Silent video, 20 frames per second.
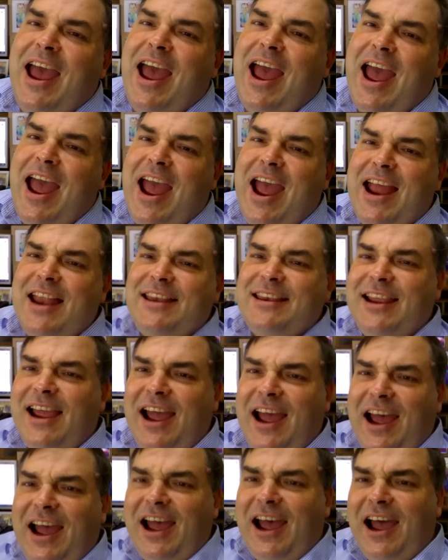And
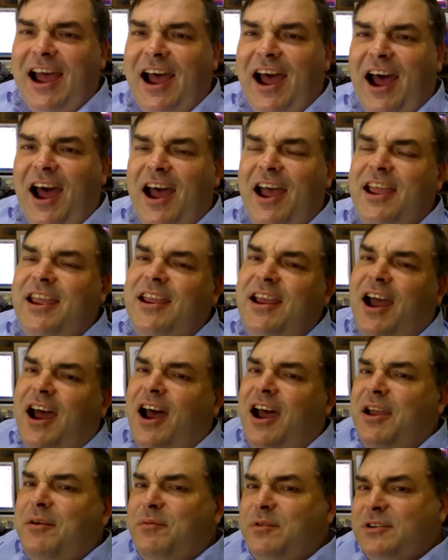
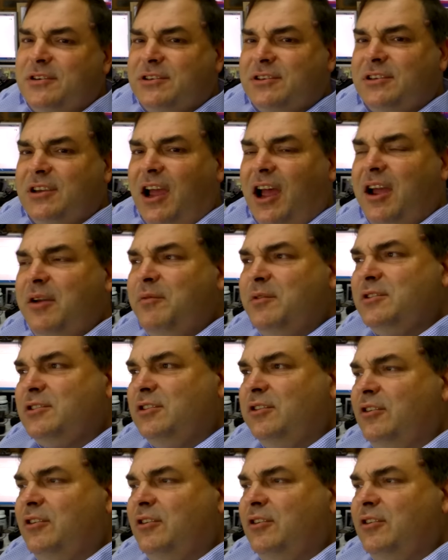I was